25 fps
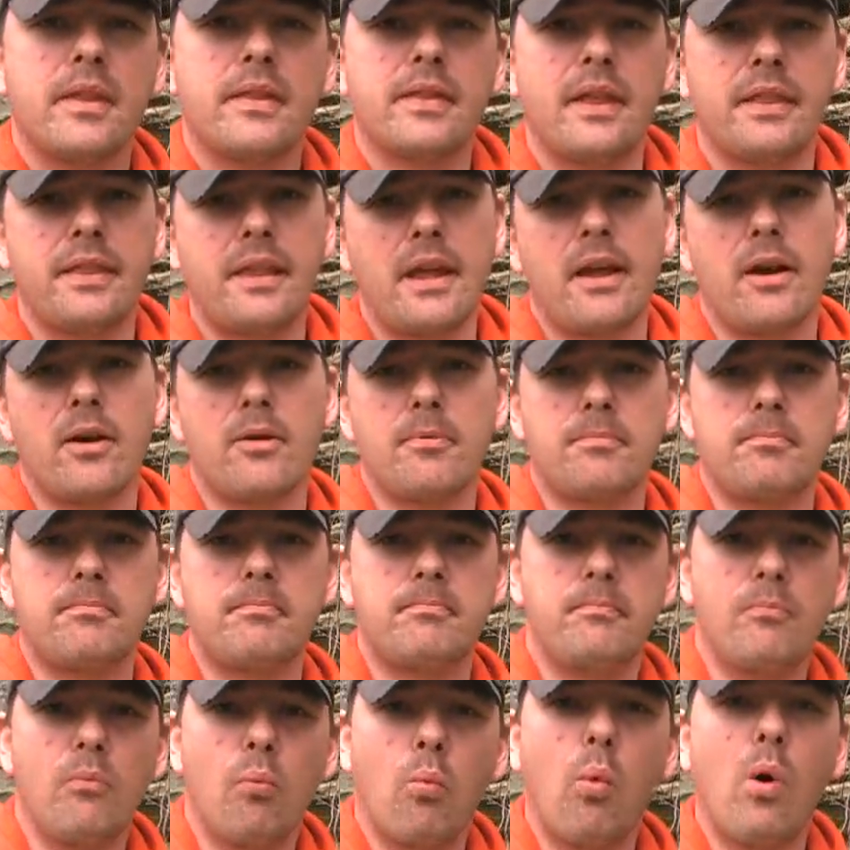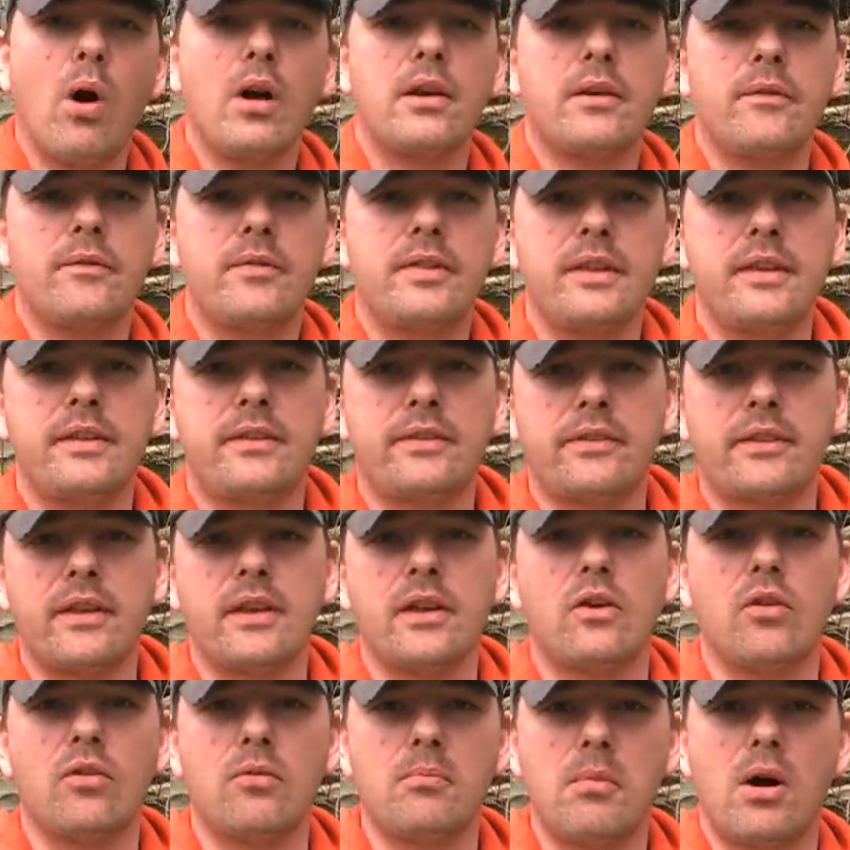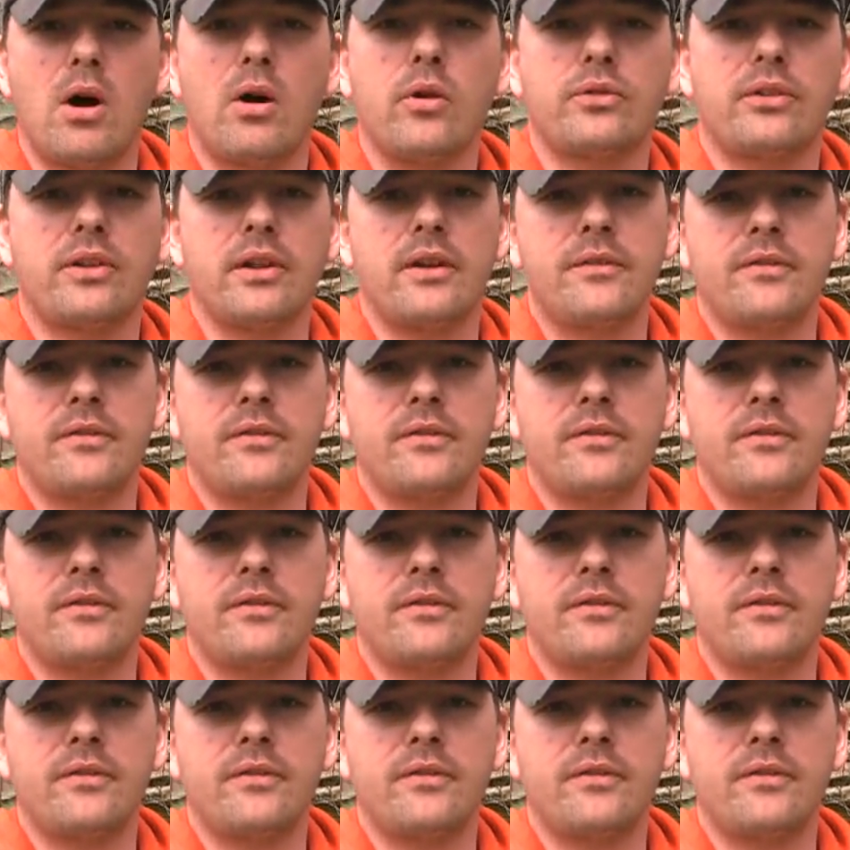then they are one of the single most,